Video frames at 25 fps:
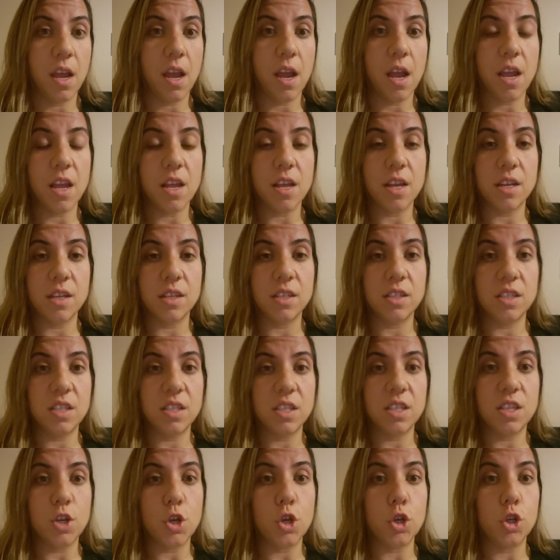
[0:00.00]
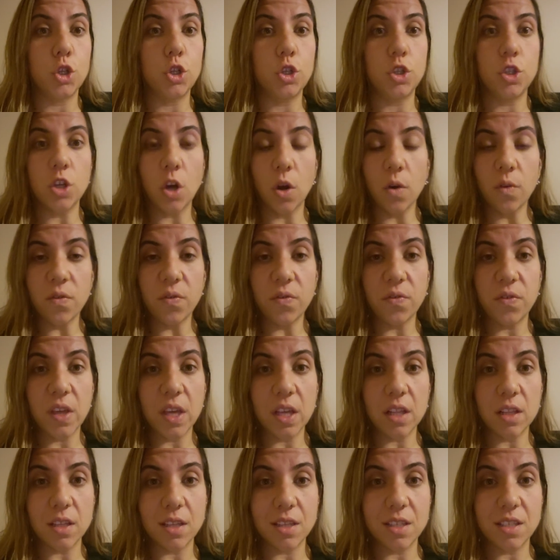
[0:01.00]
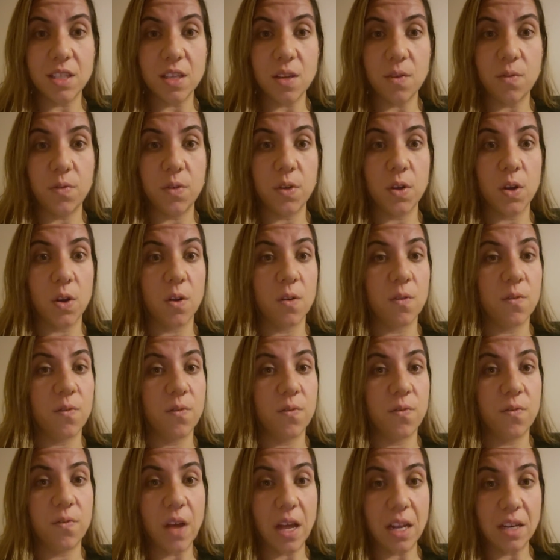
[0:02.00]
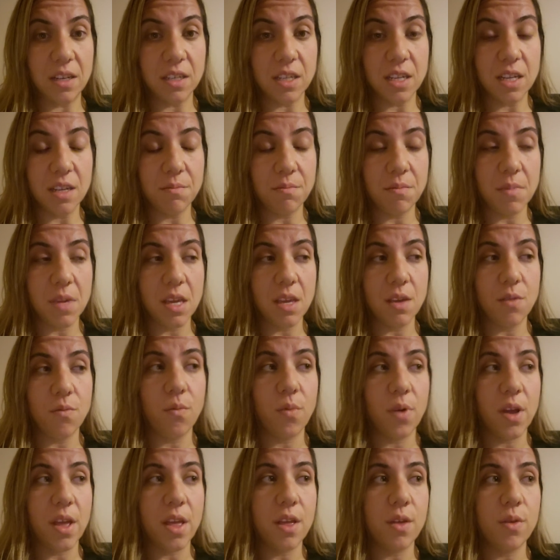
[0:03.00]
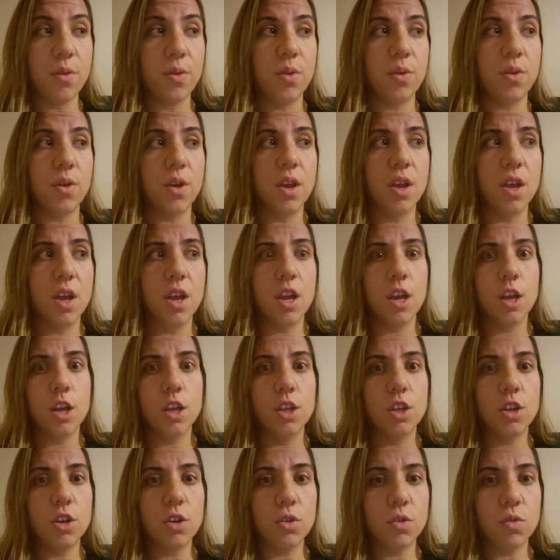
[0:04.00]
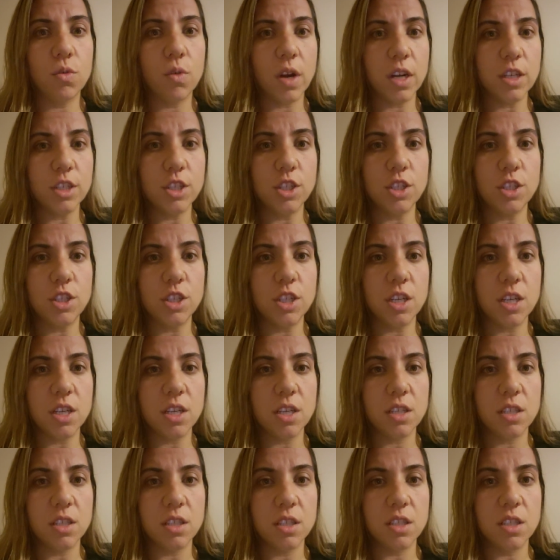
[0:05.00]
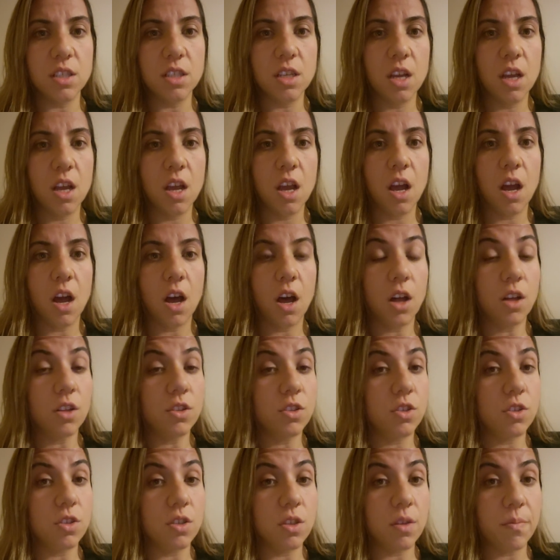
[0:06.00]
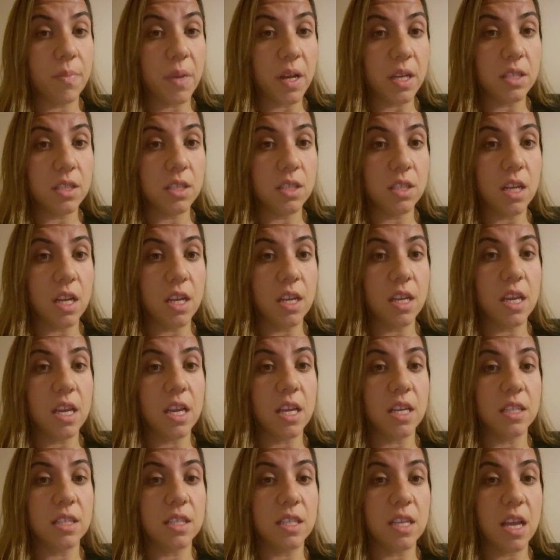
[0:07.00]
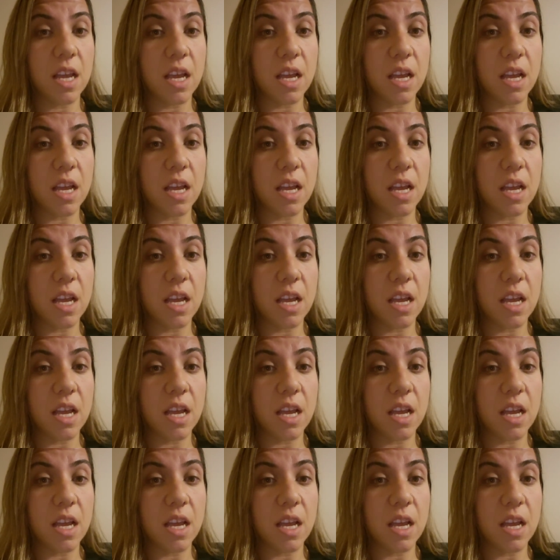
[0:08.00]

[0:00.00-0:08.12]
And don't feel as if you're offending me with your questions. I'll do the best I can to